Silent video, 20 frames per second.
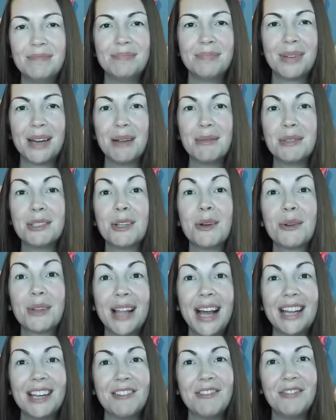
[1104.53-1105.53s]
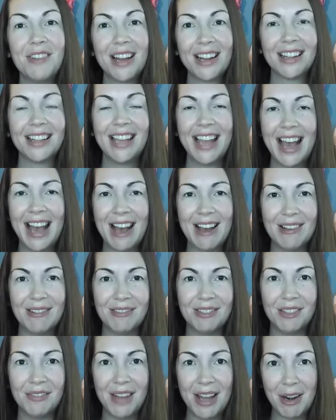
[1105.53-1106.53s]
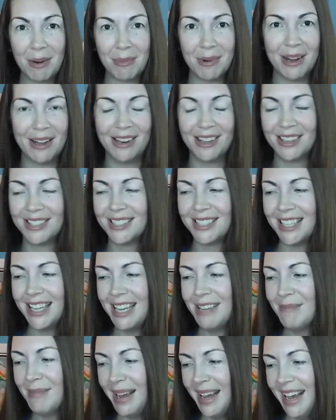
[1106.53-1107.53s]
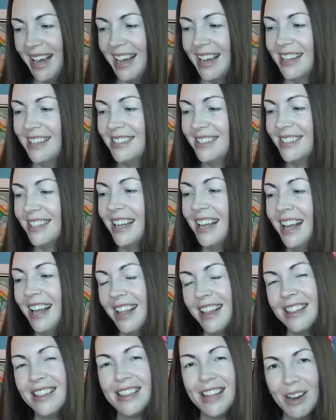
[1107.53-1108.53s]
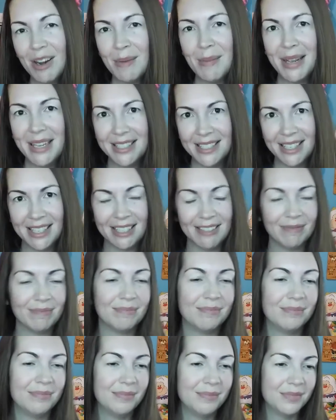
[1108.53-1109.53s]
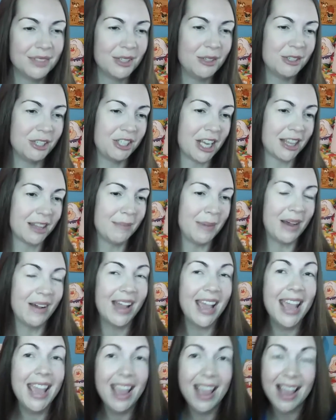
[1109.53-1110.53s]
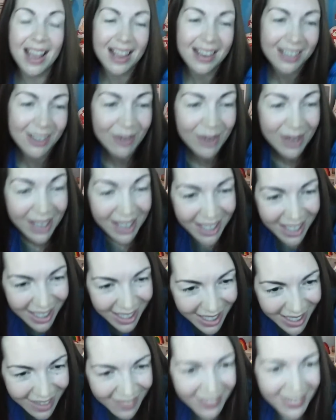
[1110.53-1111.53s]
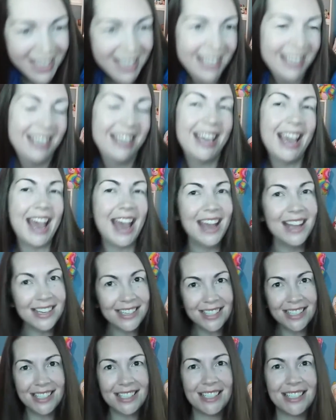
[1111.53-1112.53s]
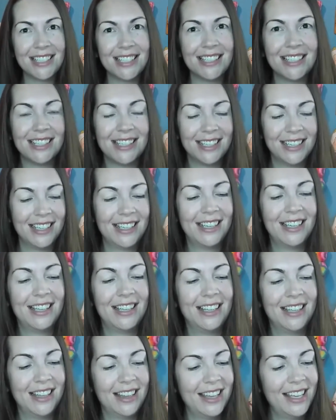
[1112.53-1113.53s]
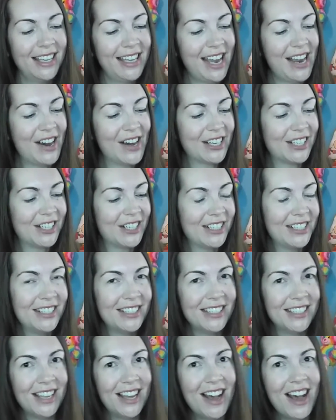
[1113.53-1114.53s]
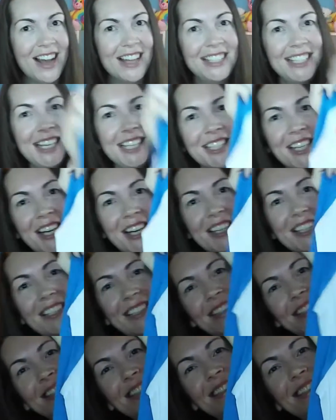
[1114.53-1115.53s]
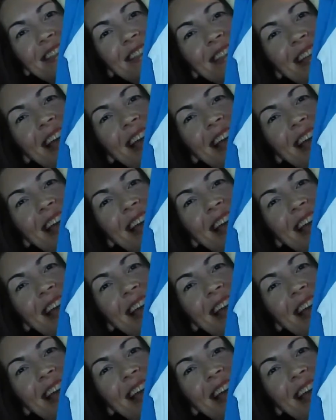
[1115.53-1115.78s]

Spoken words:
But I'm so glad to finally have the final product in my hand. They're amazing. So you should check them out. And you can even get the characters on t-shirts.